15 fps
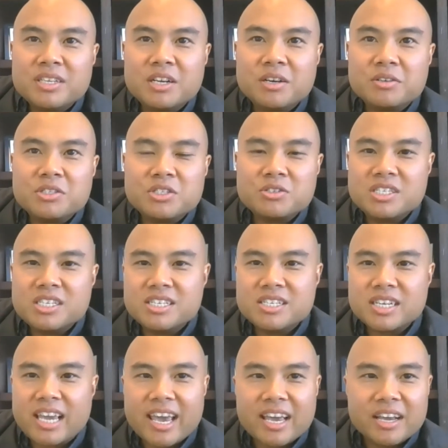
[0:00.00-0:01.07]

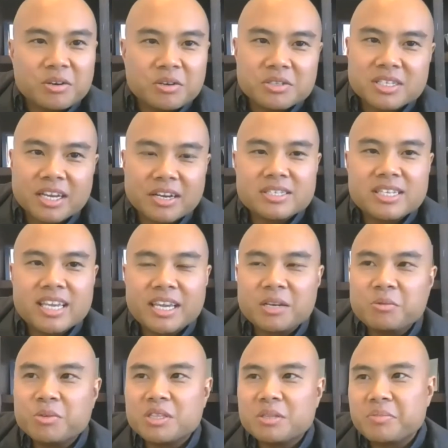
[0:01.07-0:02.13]
strategic angles that you're
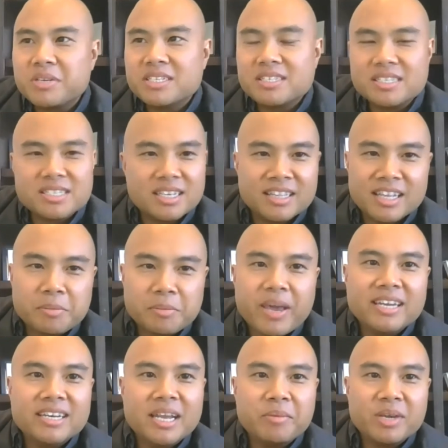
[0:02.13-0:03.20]
taking with the business, and then the
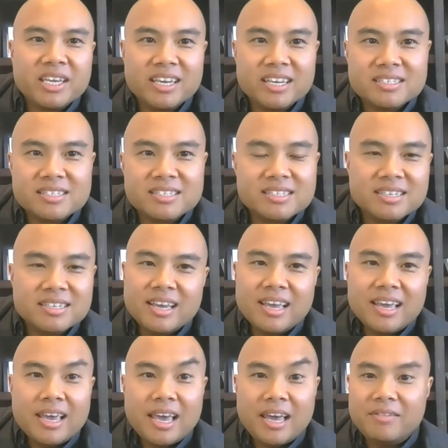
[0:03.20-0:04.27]
pandemic hits,
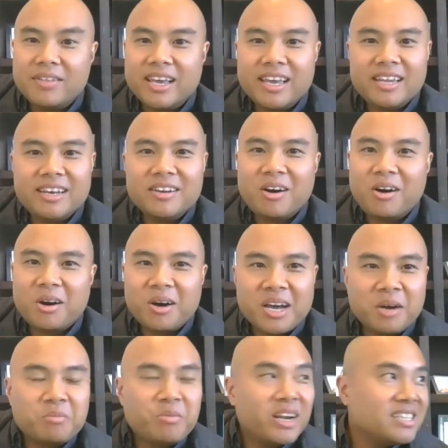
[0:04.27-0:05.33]
and then all
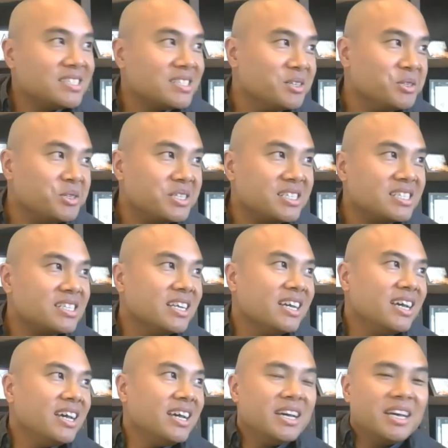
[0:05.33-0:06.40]
hell breaks loose.
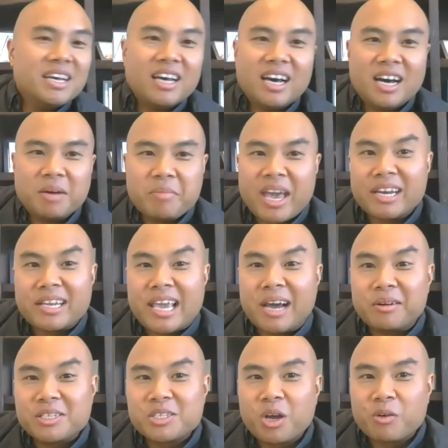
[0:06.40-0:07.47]

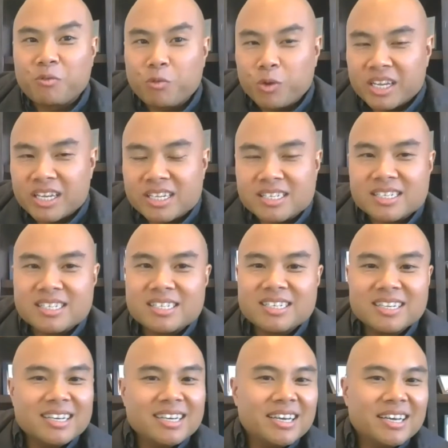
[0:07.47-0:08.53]
Headcount is on freeze.
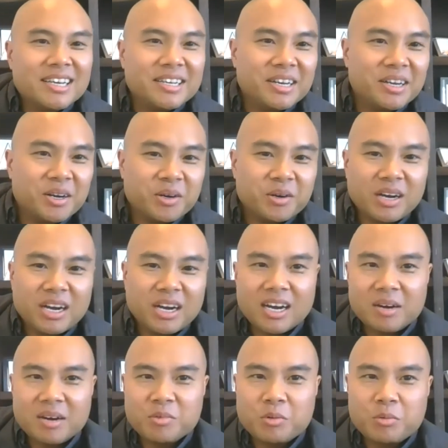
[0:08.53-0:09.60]

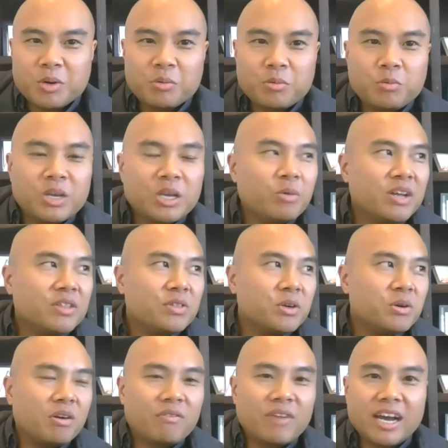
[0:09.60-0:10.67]
We went
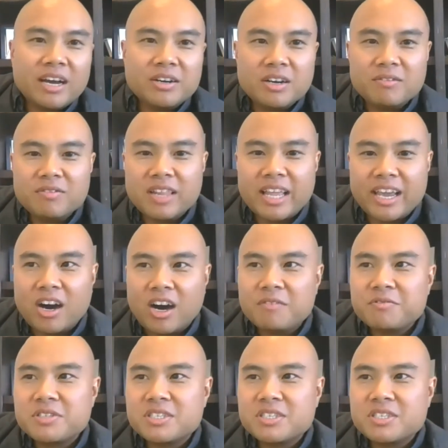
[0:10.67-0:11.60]
through a round of layoffs.